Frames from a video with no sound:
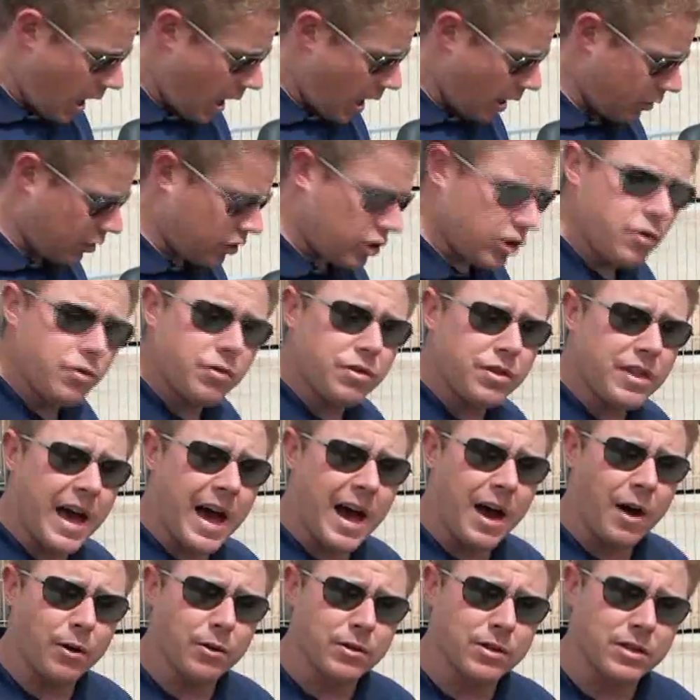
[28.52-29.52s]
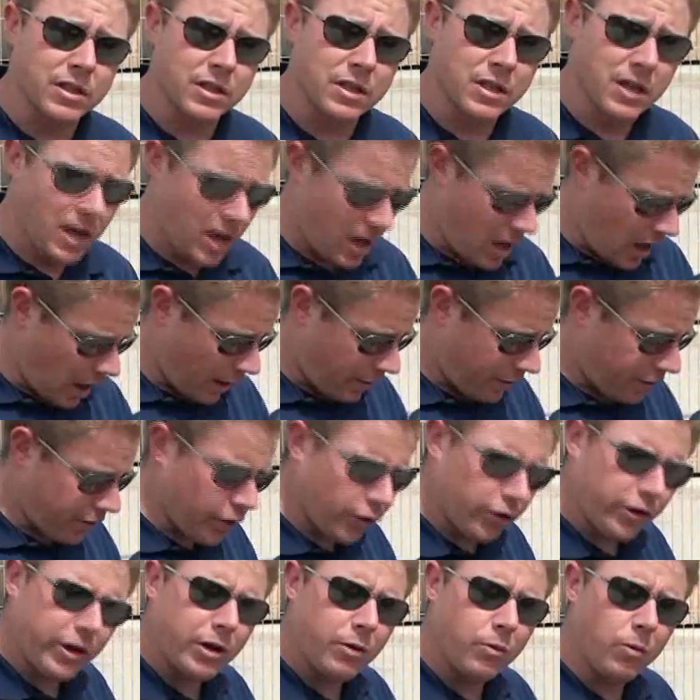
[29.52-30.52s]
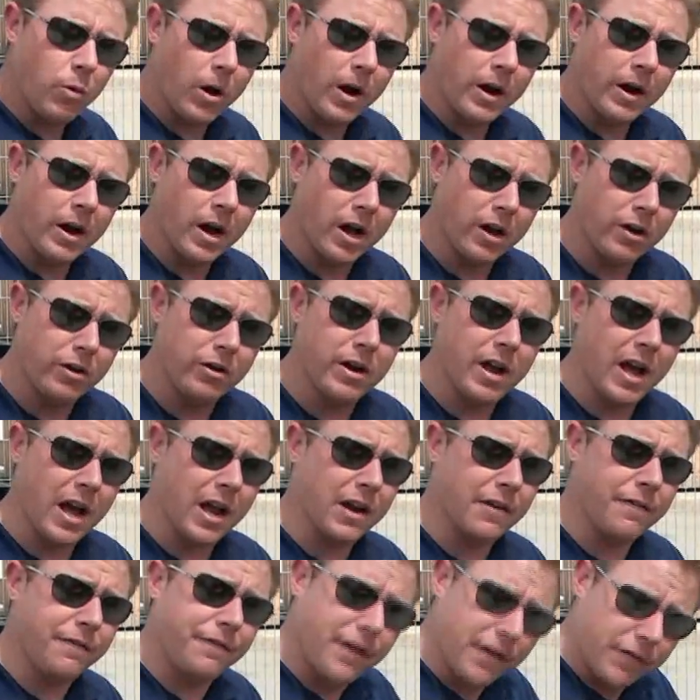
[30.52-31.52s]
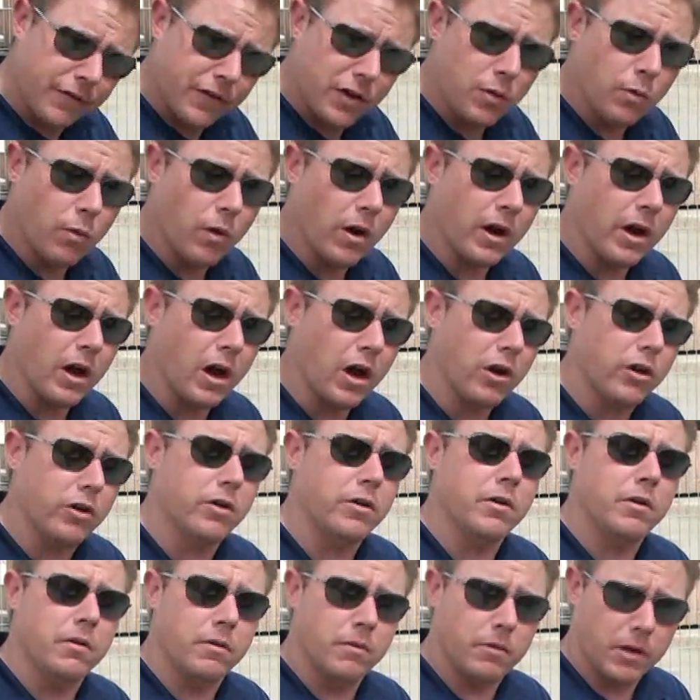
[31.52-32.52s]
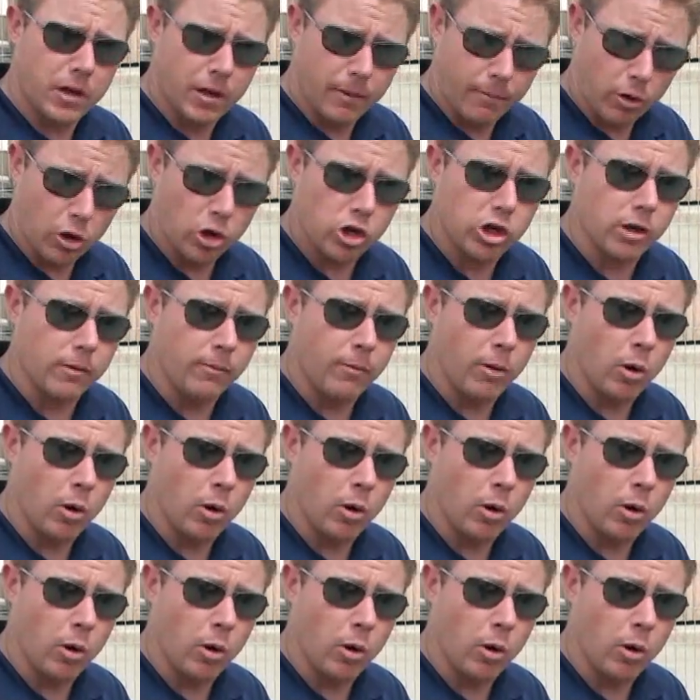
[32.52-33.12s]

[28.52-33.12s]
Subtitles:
a 2000, a 3100, and a 5100 commercial